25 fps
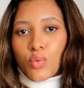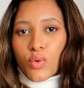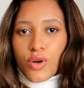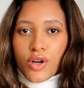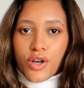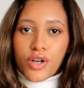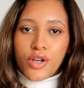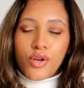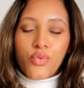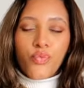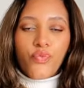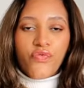
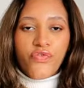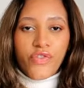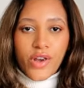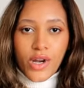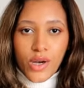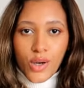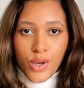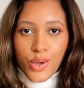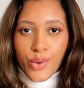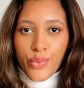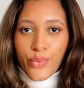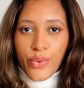work
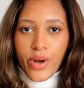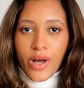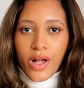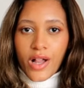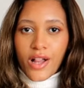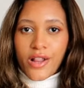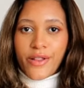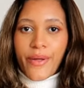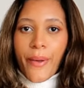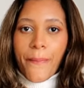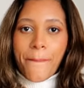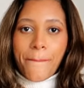very
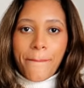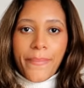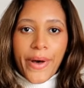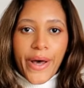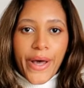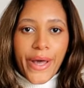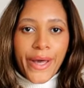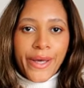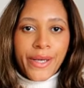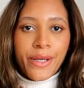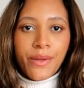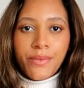well,
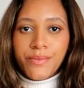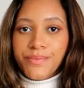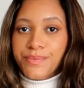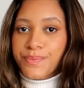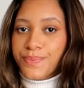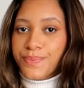but